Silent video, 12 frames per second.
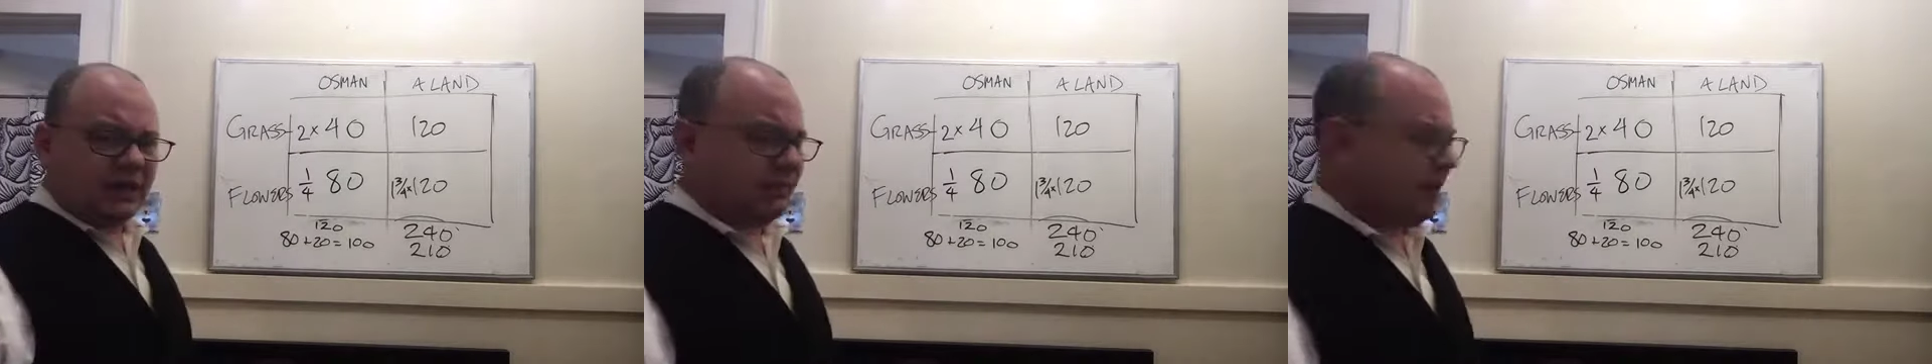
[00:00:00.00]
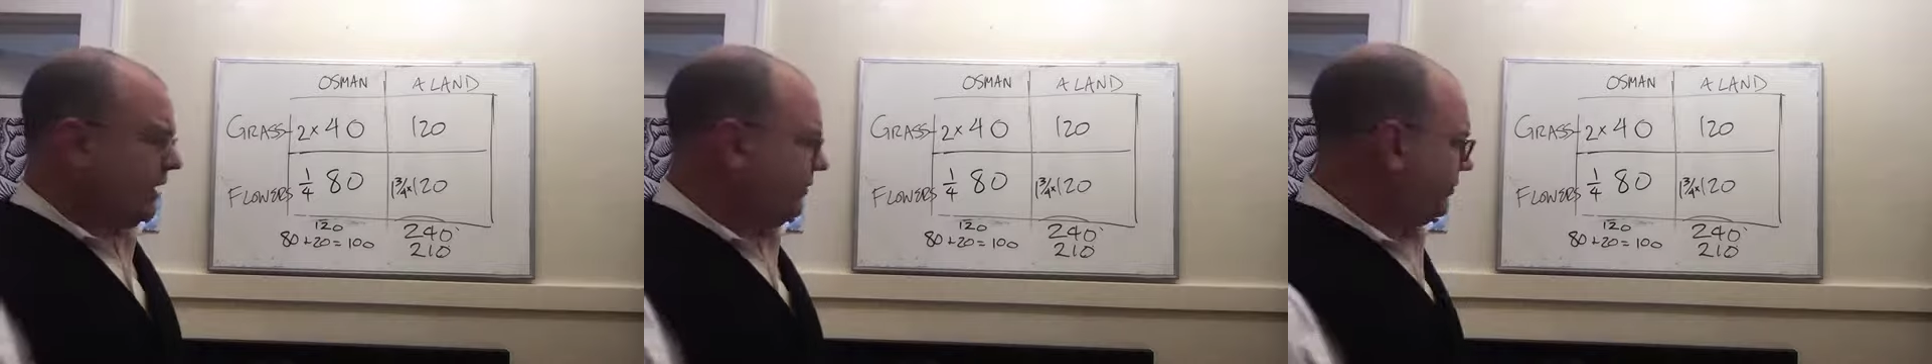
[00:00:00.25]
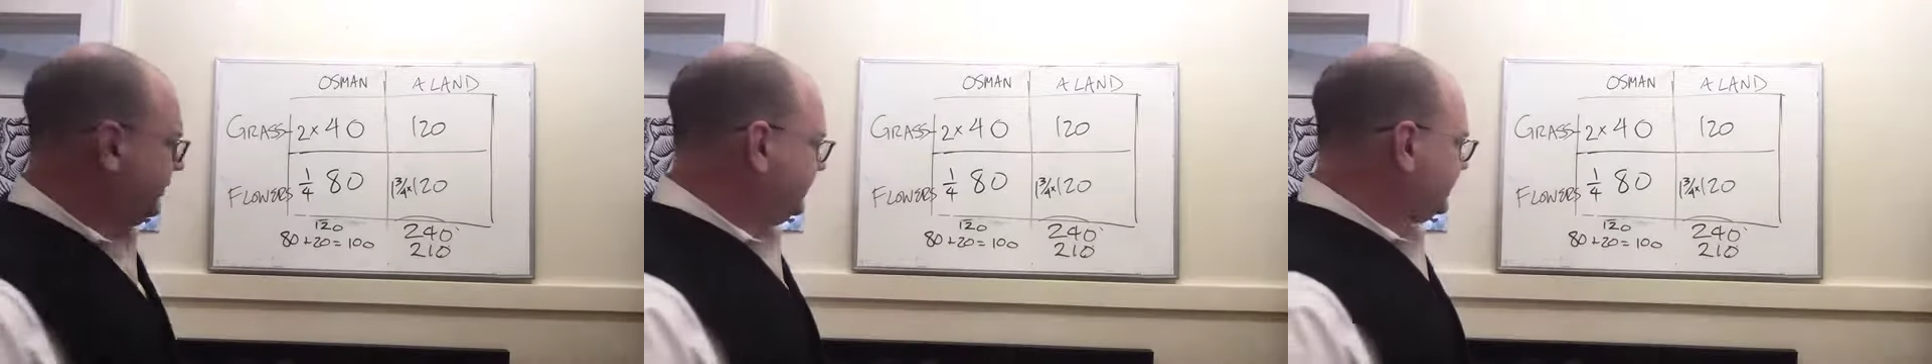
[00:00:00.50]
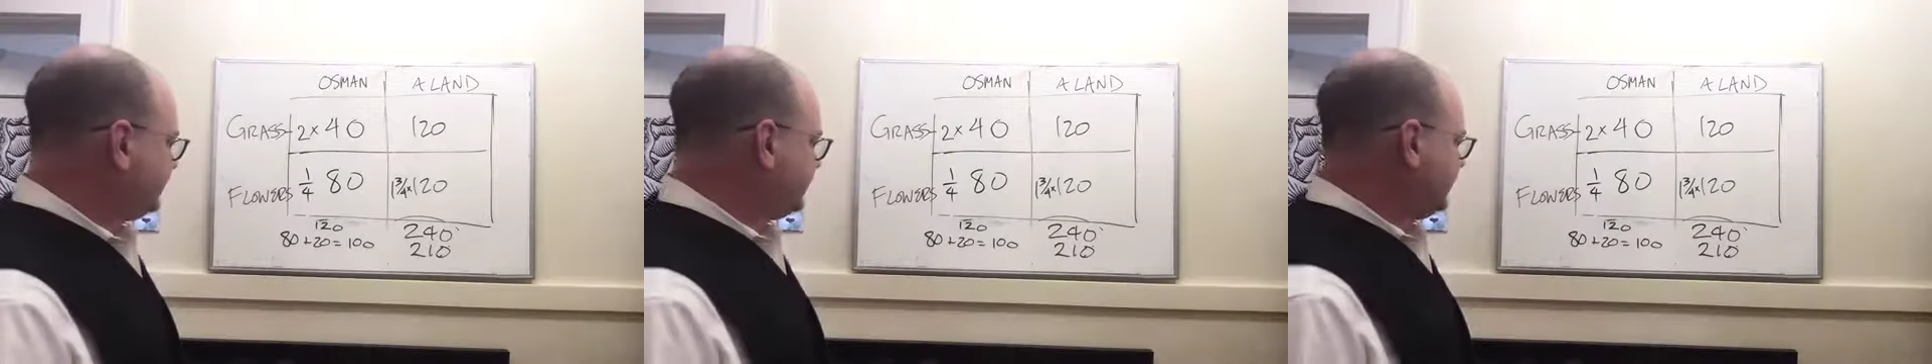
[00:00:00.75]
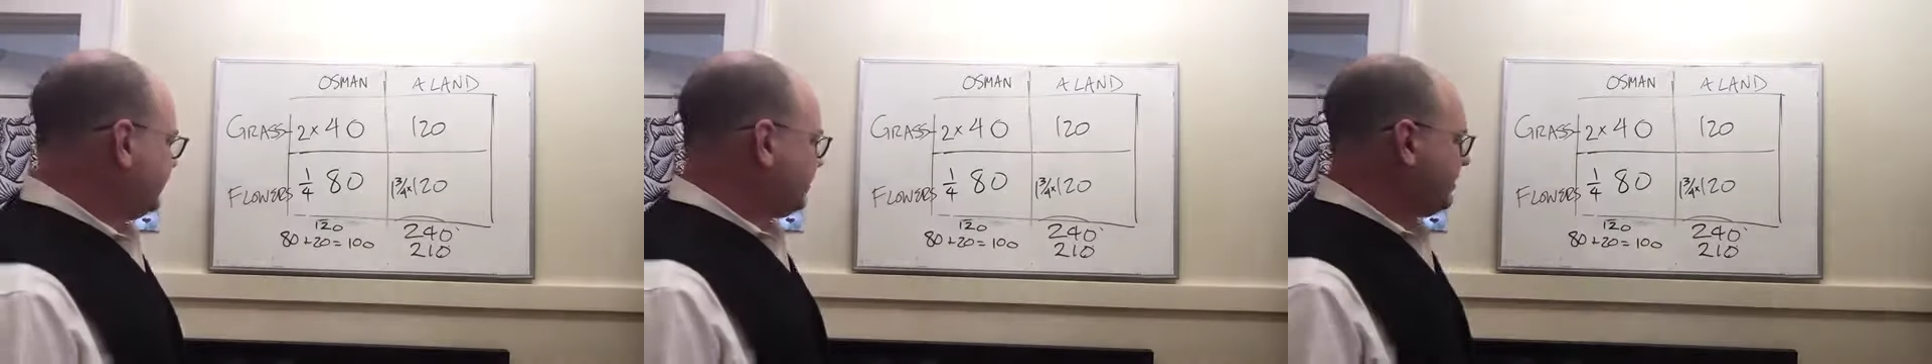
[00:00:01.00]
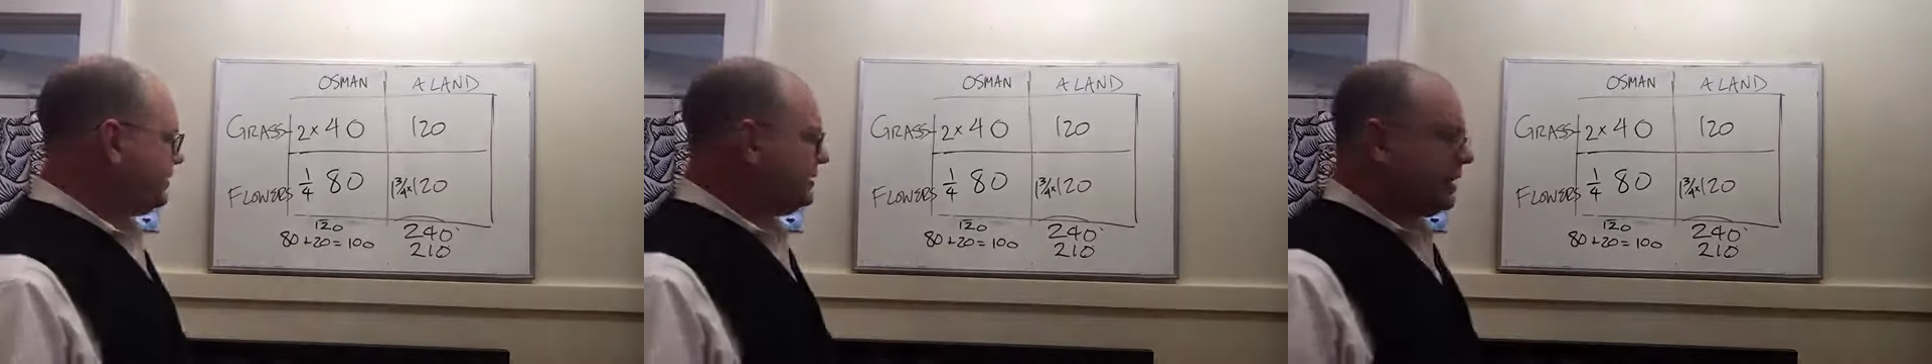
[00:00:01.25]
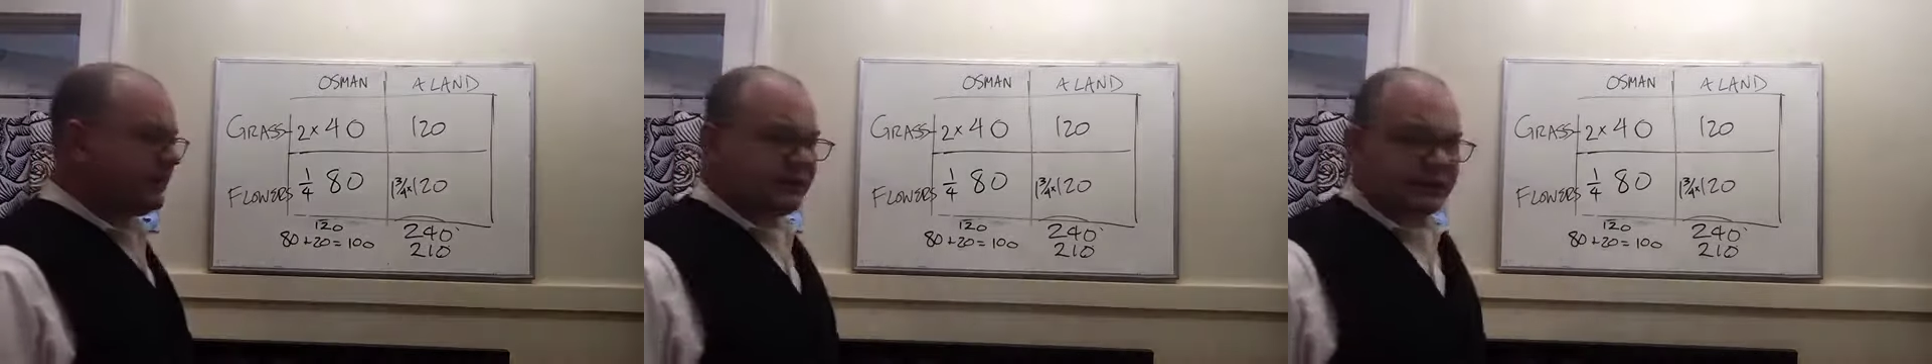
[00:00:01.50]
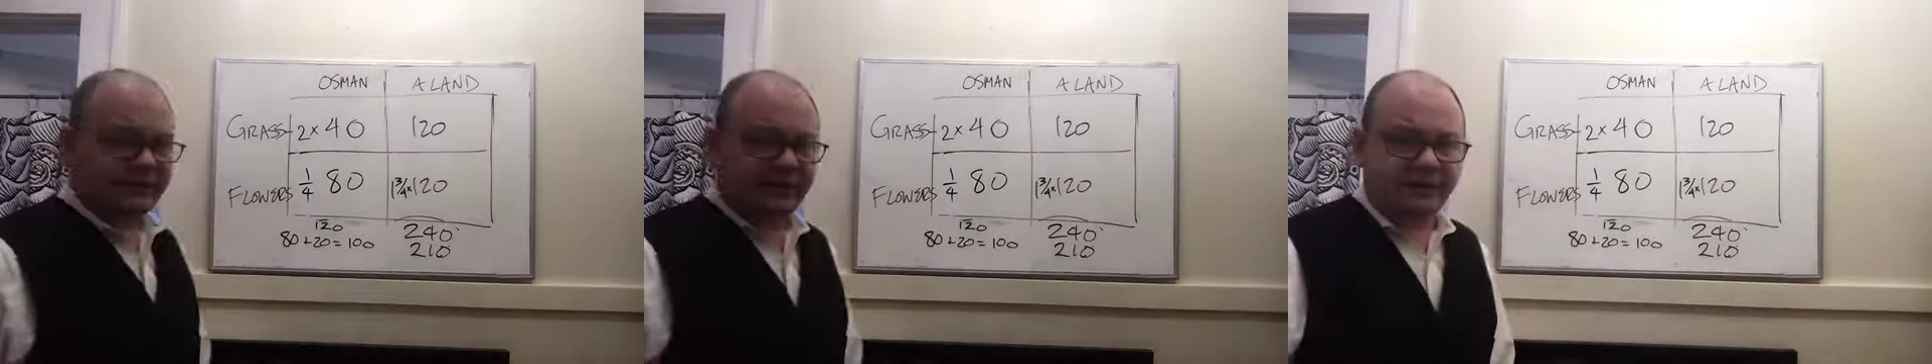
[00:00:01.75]
about this than
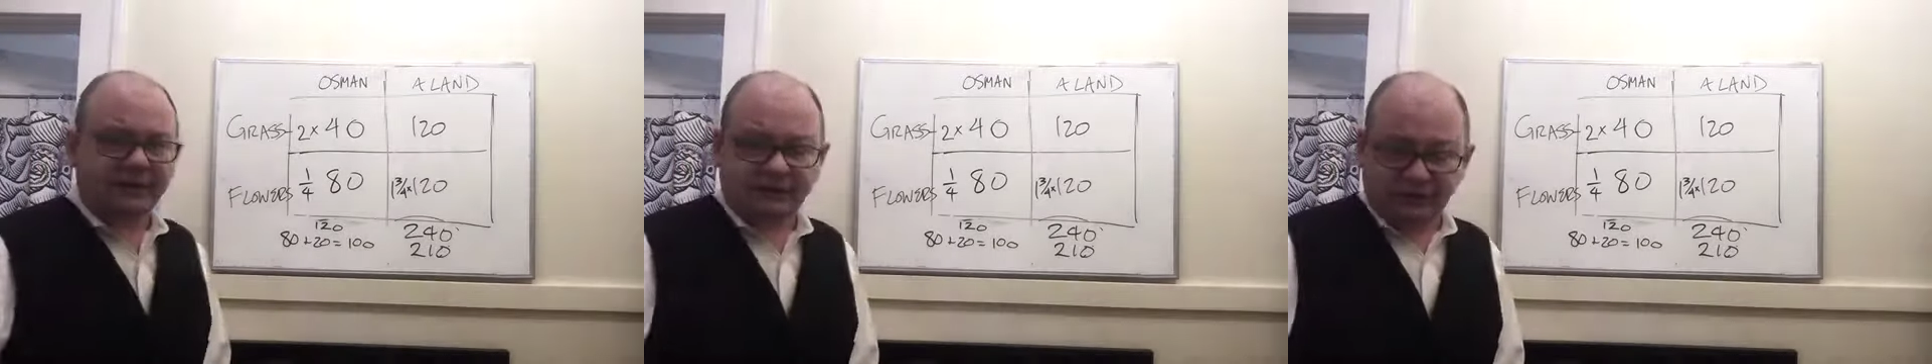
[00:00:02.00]
necessarily